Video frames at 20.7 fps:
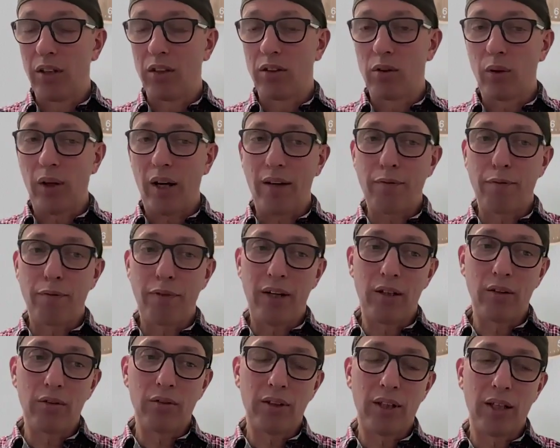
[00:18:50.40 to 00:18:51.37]
So I
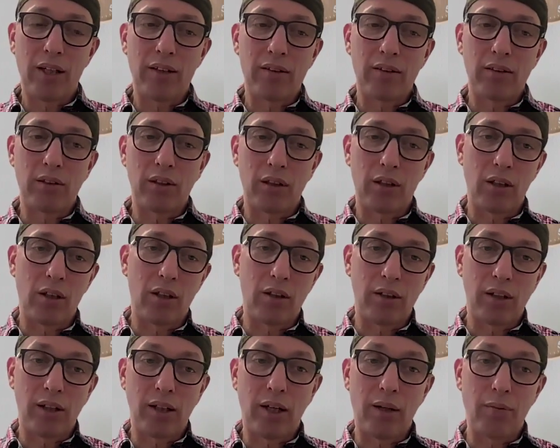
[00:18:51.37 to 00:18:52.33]
found that,
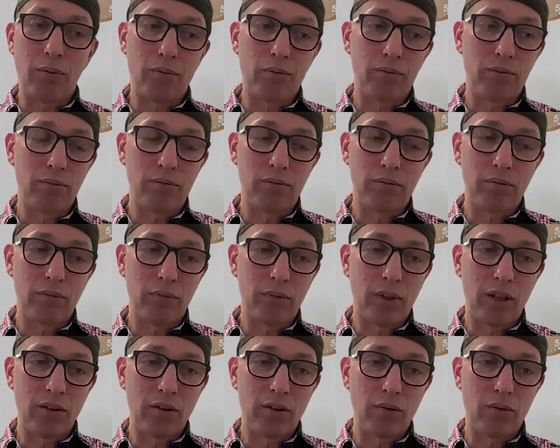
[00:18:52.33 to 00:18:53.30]
and I'm,
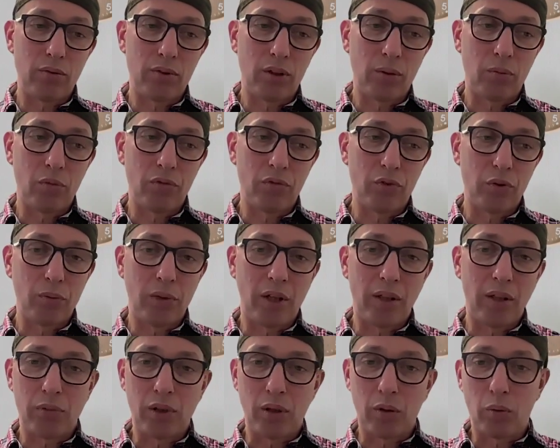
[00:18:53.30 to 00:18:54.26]
as some of you
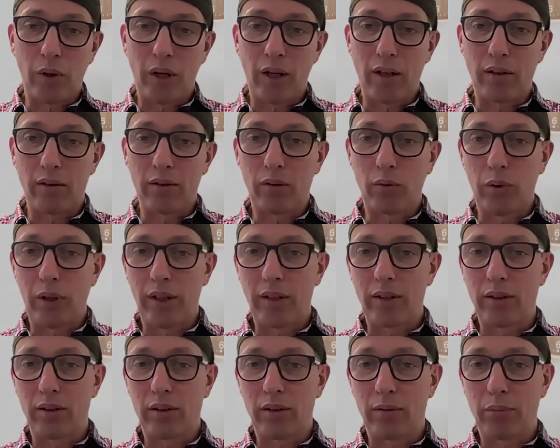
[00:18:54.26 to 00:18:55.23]
might be aware,
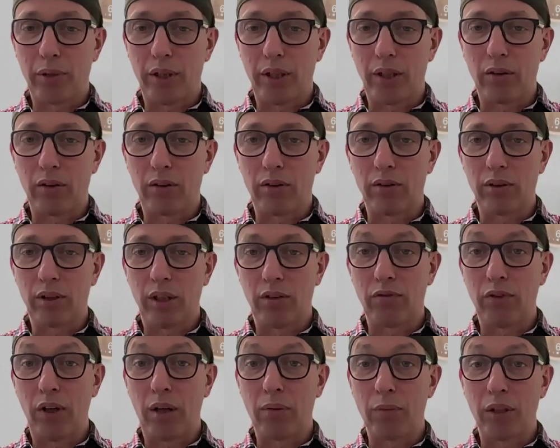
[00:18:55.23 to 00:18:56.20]
quite big on
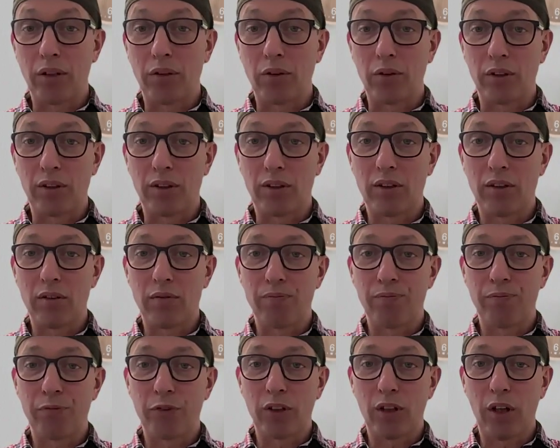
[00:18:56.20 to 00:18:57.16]
environmentalist
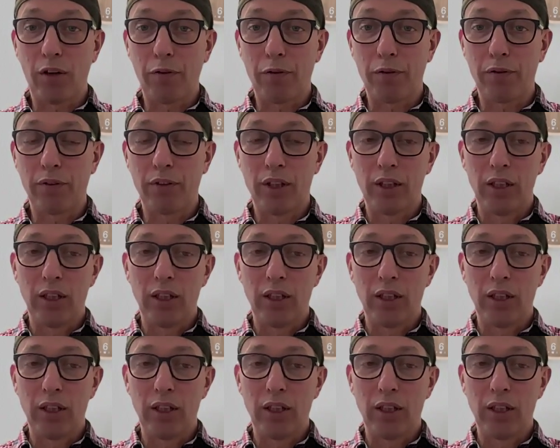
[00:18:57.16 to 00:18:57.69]
stuff.